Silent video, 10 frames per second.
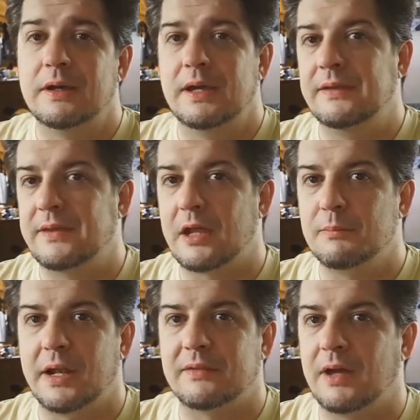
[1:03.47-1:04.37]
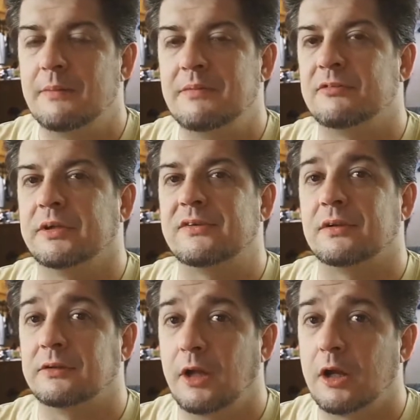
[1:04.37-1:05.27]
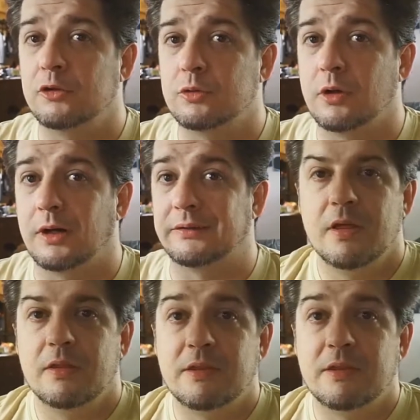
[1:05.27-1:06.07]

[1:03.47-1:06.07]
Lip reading: In that amount of time, they've released a lot of new content.